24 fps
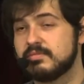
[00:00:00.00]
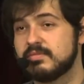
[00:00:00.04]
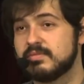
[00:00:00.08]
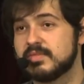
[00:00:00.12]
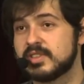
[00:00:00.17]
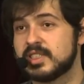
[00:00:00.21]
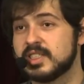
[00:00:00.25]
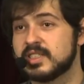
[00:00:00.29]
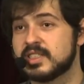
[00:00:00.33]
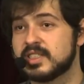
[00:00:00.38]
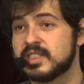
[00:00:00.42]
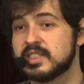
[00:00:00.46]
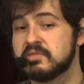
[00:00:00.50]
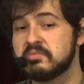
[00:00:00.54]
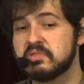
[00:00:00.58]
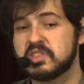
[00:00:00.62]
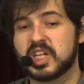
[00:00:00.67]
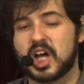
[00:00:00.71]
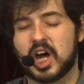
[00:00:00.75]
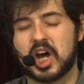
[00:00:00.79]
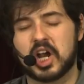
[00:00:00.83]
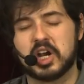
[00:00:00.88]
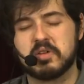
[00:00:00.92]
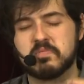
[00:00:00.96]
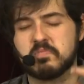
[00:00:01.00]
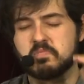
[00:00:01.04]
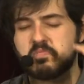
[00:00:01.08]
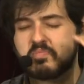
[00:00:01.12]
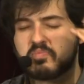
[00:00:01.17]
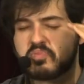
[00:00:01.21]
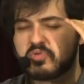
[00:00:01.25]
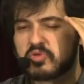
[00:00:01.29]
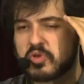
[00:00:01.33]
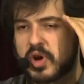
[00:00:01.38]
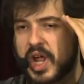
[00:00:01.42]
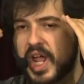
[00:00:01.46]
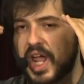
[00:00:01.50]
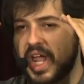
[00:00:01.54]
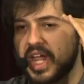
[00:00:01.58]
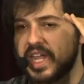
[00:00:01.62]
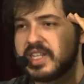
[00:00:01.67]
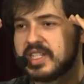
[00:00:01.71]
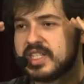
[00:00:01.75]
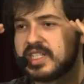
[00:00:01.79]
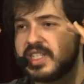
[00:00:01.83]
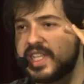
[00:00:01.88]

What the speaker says: systems, are brain